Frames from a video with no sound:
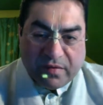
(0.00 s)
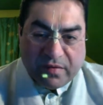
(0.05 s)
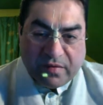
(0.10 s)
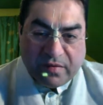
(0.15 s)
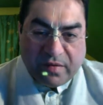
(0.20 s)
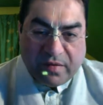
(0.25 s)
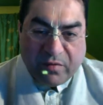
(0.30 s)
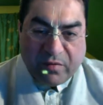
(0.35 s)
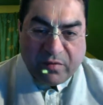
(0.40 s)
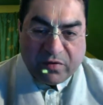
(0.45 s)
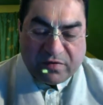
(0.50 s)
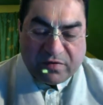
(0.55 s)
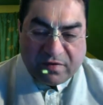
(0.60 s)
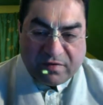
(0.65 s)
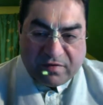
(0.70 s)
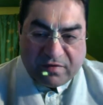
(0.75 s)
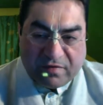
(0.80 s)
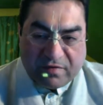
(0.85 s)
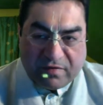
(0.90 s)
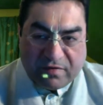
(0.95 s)
There was
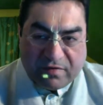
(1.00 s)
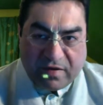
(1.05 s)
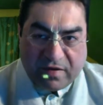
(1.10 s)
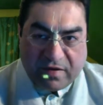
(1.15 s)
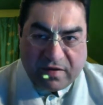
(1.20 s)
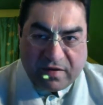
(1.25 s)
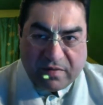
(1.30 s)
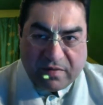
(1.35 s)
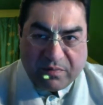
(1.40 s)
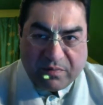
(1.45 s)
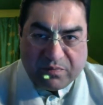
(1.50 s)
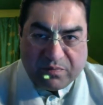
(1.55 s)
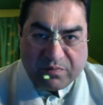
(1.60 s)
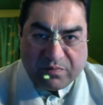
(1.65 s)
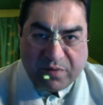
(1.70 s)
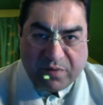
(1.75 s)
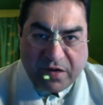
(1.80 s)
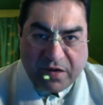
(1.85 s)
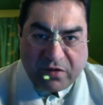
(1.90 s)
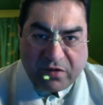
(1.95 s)
this
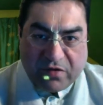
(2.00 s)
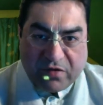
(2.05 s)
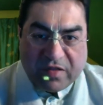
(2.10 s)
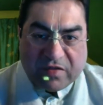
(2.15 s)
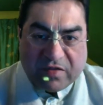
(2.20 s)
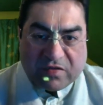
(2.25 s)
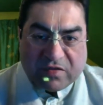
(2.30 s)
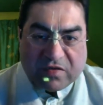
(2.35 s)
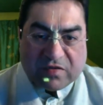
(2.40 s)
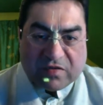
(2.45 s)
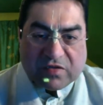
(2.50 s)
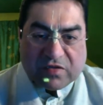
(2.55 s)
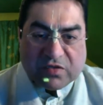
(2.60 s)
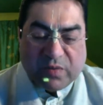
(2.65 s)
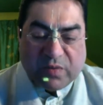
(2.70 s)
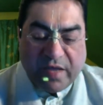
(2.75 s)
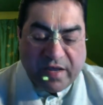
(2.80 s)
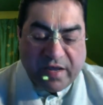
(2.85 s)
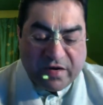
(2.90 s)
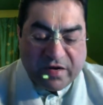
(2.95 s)
particular instances
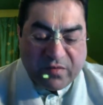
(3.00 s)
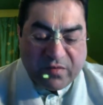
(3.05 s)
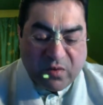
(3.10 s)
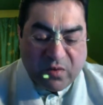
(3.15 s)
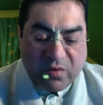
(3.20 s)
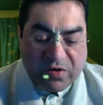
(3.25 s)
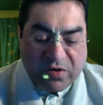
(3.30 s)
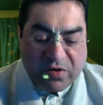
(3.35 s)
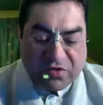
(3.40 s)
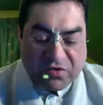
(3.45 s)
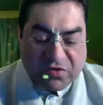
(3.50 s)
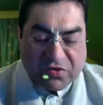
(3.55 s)
where devotees used to